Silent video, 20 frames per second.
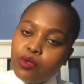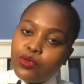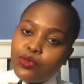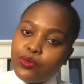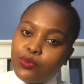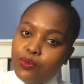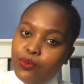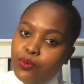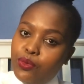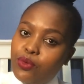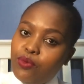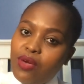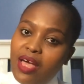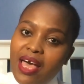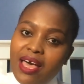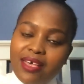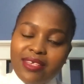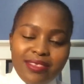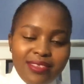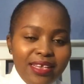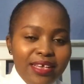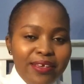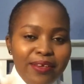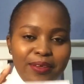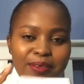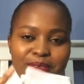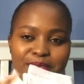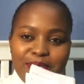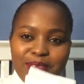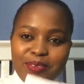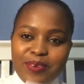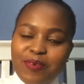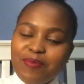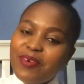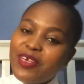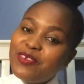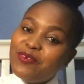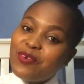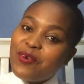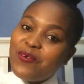So you guys, thank you so
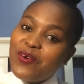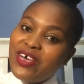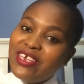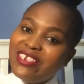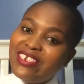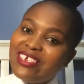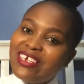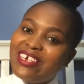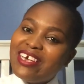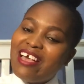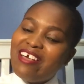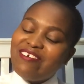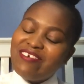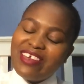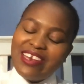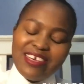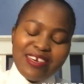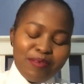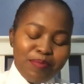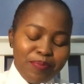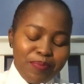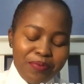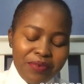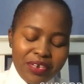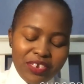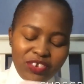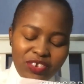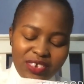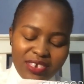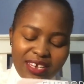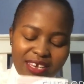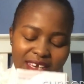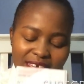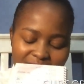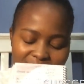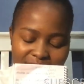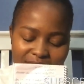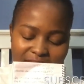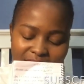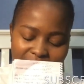much for watching. I really
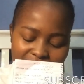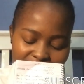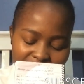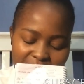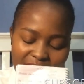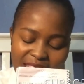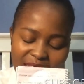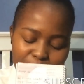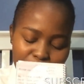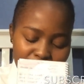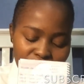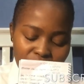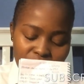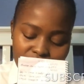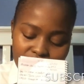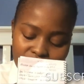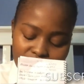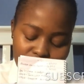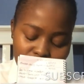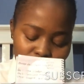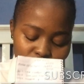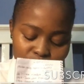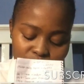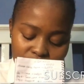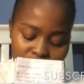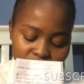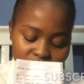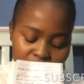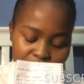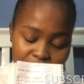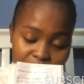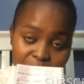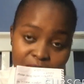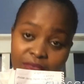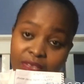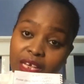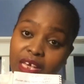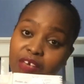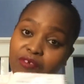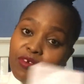appreciate it. I appreciate it so much.
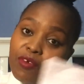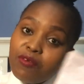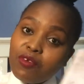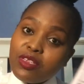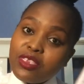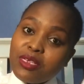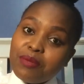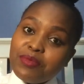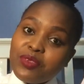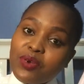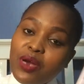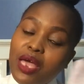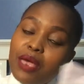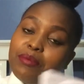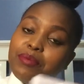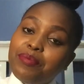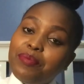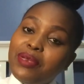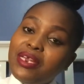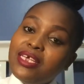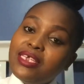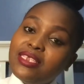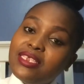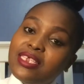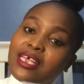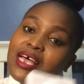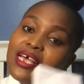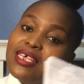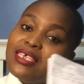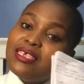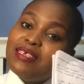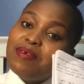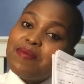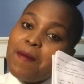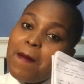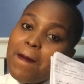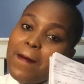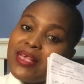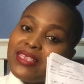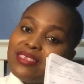If you have not subscribed, please
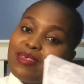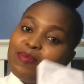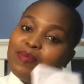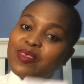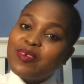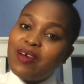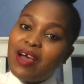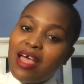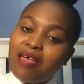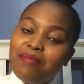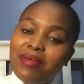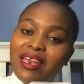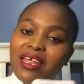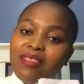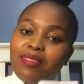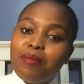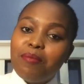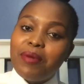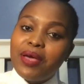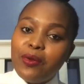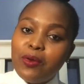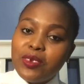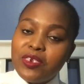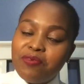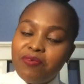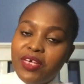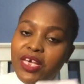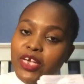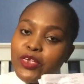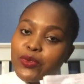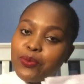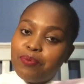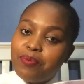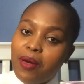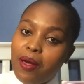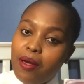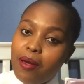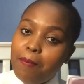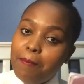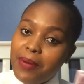subscribe and hit the bell notification
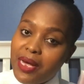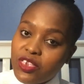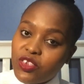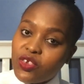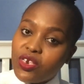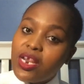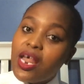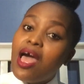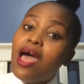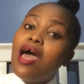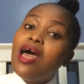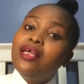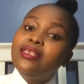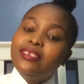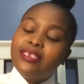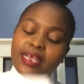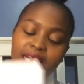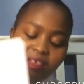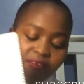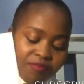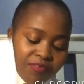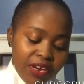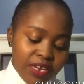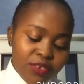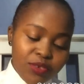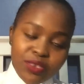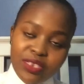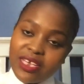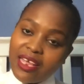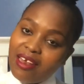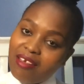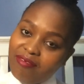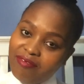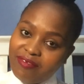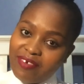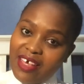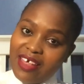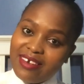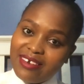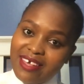button. Tell a friend to tell a
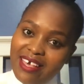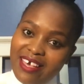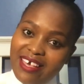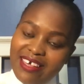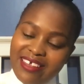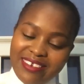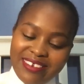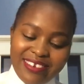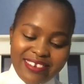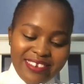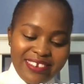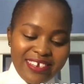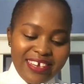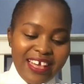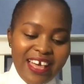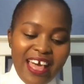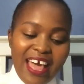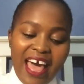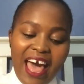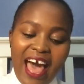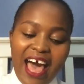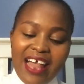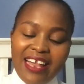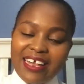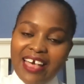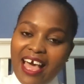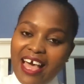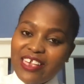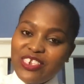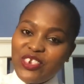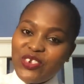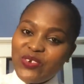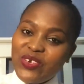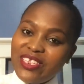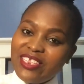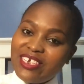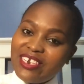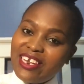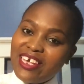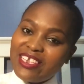friend, and I'll catch you
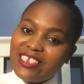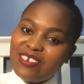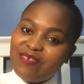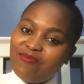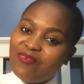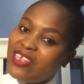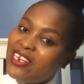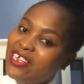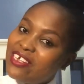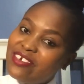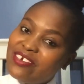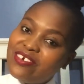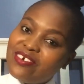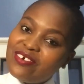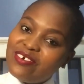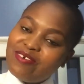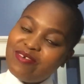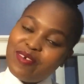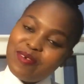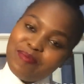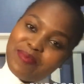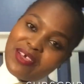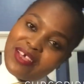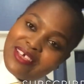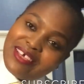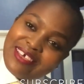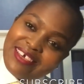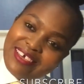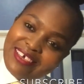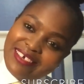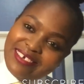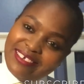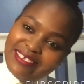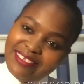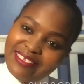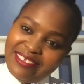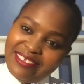in the next video. Bye.